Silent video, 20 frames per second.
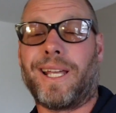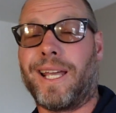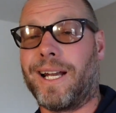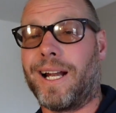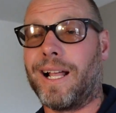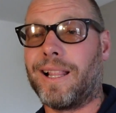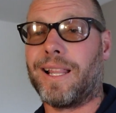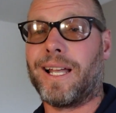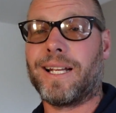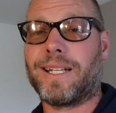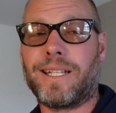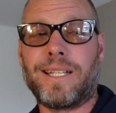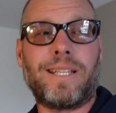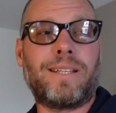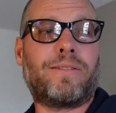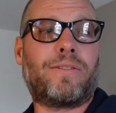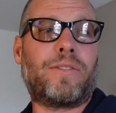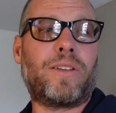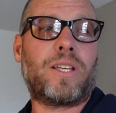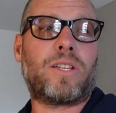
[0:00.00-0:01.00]
and I like to
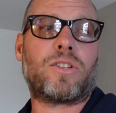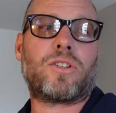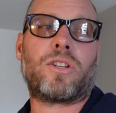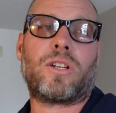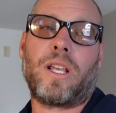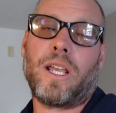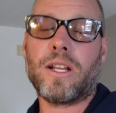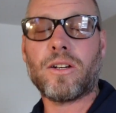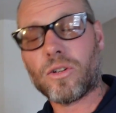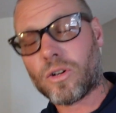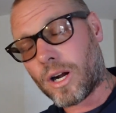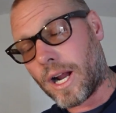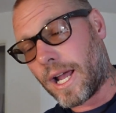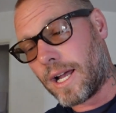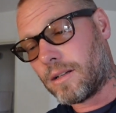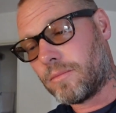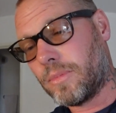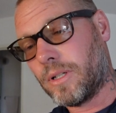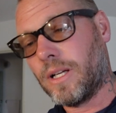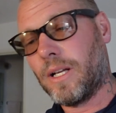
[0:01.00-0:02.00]
eat fish and
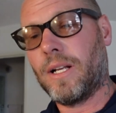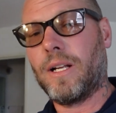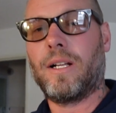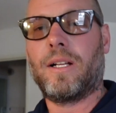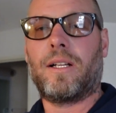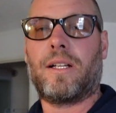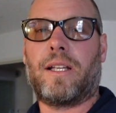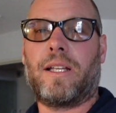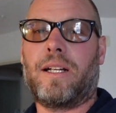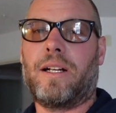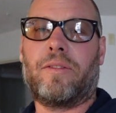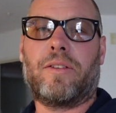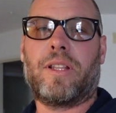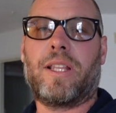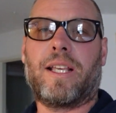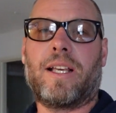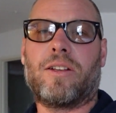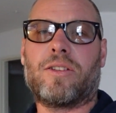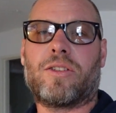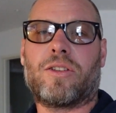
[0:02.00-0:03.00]
crab and
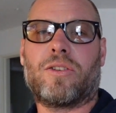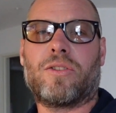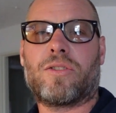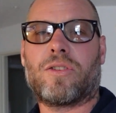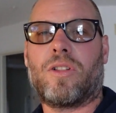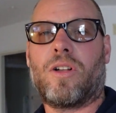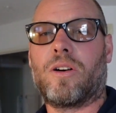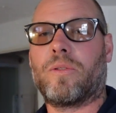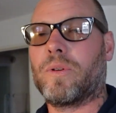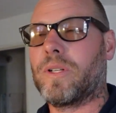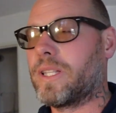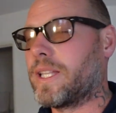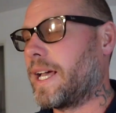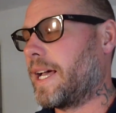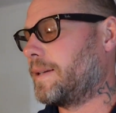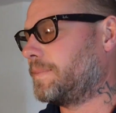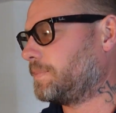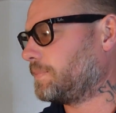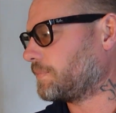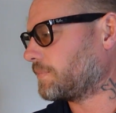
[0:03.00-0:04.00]
everything else that goes along with that.